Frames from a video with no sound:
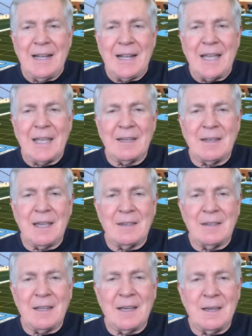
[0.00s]
And,
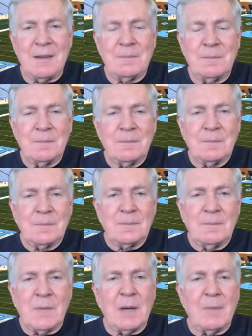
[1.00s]
and um,
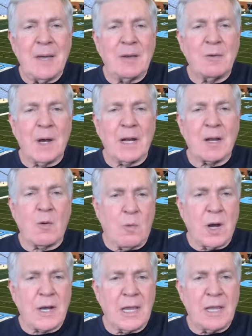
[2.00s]
Bubba and Rick are
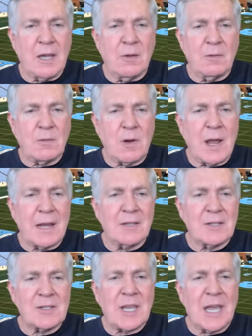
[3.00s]
working on trying
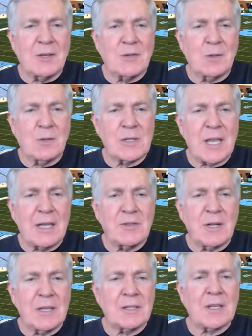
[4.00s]
to schedule.
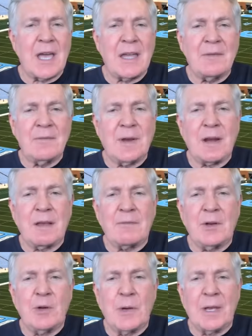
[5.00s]
Scheduling's gotten very
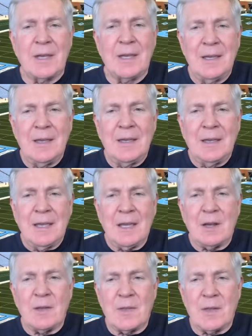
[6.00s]
fluid
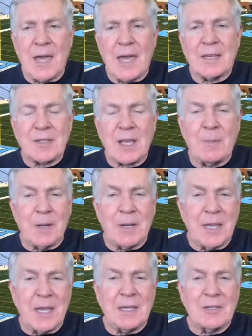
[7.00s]
here the last couple of
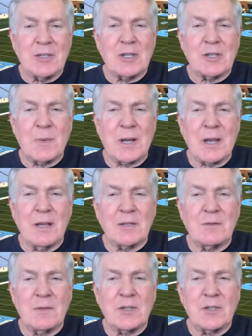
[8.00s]
days just because
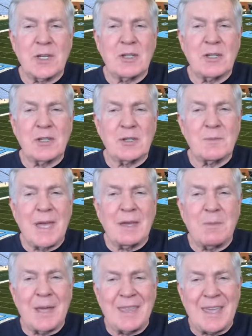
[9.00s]
of decisions
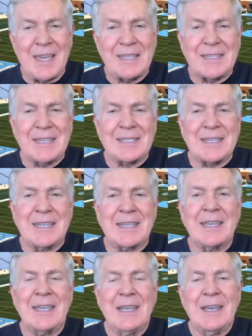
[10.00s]
made by the
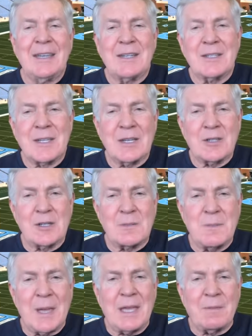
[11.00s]
ACC,
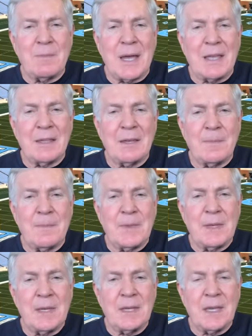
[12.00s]
decisions made by the
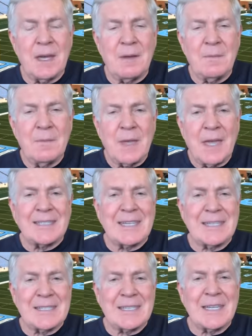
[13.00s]
the uh,
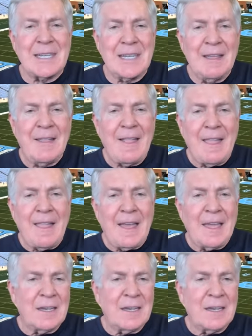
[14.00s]
SEC, and